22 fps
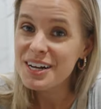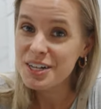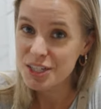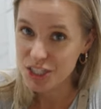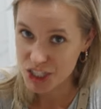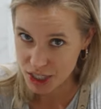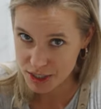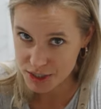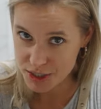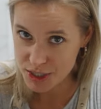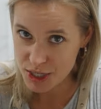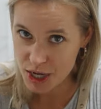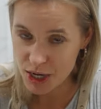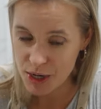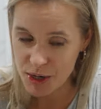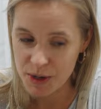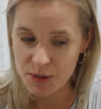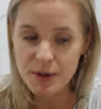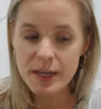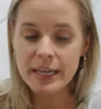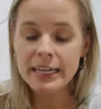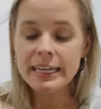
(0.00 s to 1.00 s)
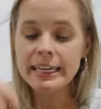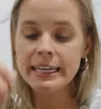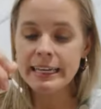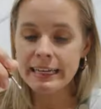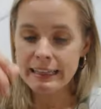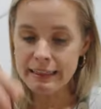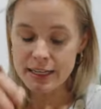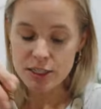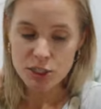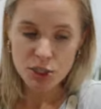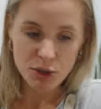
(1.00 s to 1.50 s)
just know
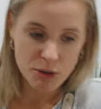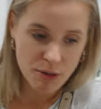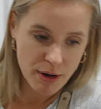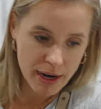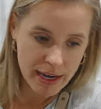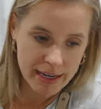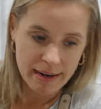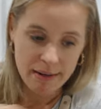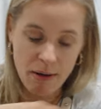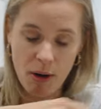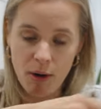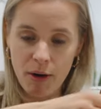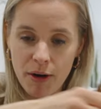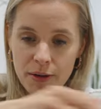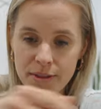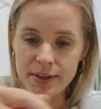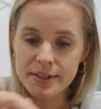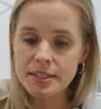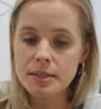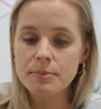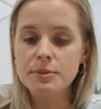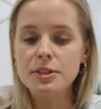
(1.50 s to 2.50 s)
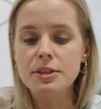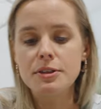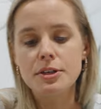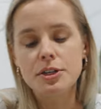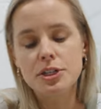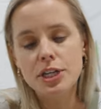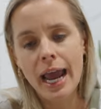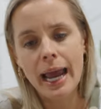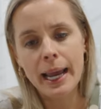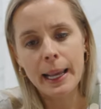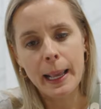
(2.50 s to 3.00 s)
this thread and all the seams in the
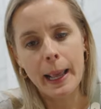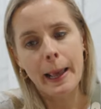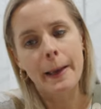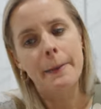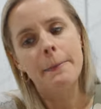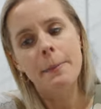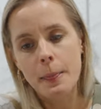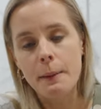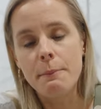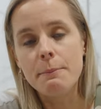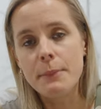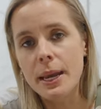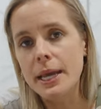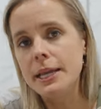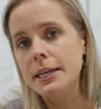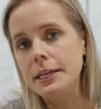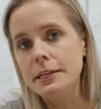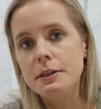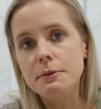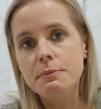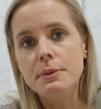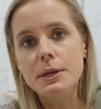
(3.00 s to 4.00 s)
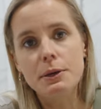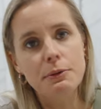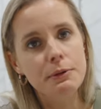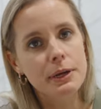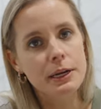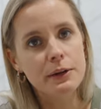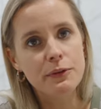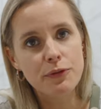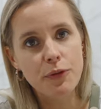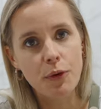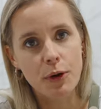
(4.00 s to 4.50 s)
jacket may need to be
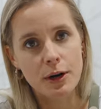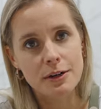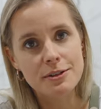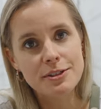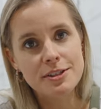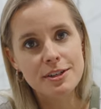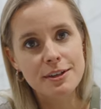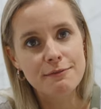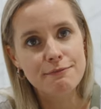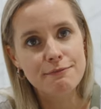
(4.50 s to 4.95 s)
reinforced.